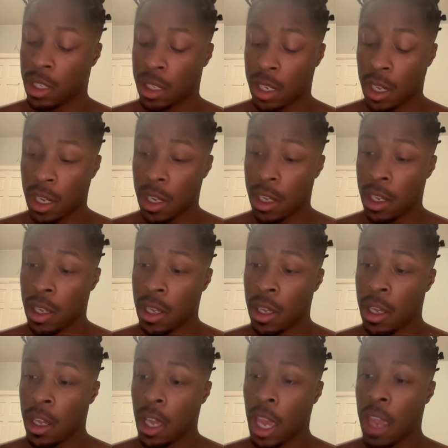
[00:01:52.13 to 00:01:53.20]
to
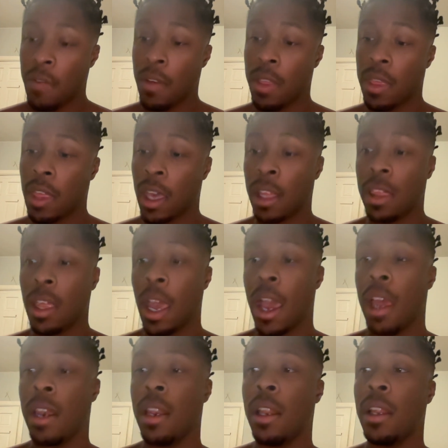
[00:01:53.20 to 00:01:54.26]
even think that